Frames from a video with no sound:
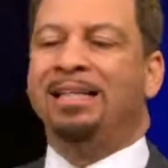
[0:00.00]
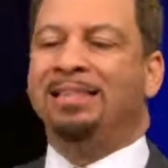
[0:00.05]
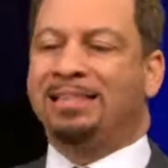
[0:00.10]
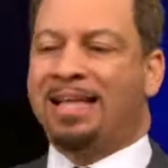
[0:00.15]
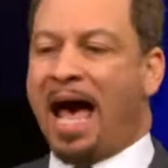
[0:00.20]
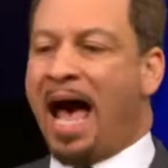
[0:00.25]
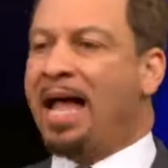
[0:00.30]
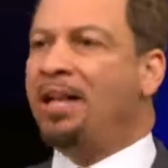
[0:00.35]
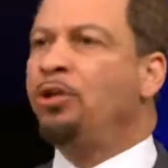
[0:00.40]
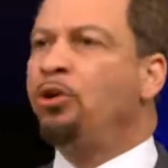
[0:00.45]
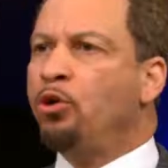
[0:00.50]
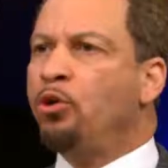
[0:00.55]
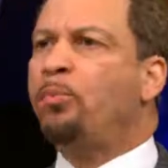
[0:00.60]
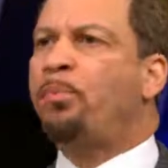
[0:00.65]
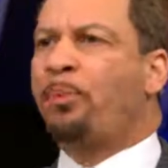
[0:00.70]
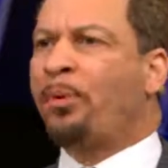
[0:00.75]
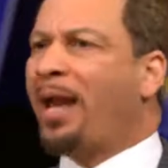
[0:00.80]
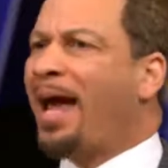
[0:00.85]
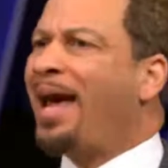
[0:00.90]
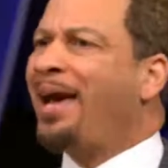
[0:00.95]
Every year
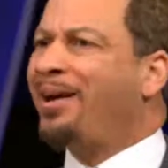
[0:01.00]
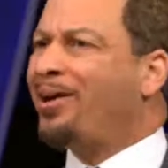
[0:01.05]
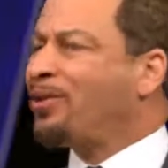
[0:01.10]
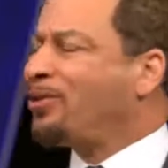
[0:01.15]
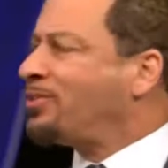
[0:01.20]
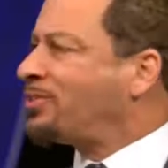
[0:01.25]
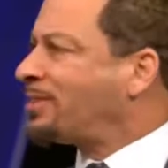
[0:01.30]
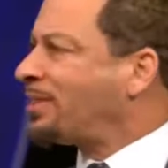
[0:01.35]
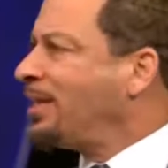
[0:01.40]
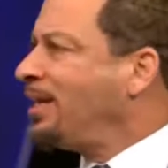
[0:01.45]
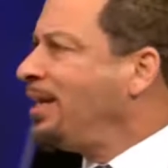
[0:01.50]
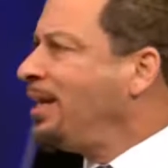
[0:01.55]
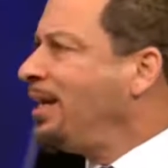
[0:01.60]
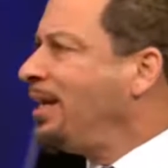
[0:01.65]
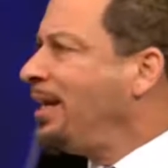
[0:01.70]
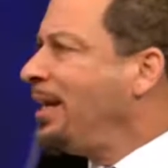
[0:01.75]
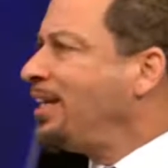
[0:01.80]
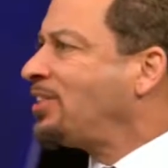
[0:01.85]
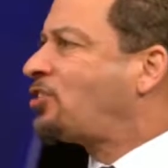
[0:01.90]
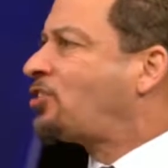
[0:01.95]
they
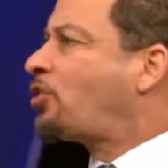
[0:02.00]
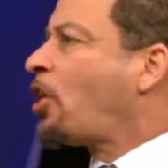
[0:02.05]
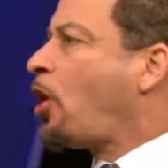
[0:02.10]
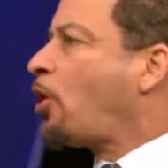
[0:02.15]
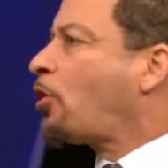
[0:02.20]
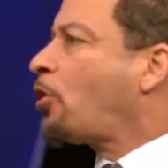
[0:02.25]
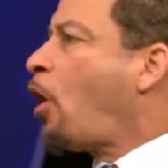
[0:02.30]
reconfigure the team.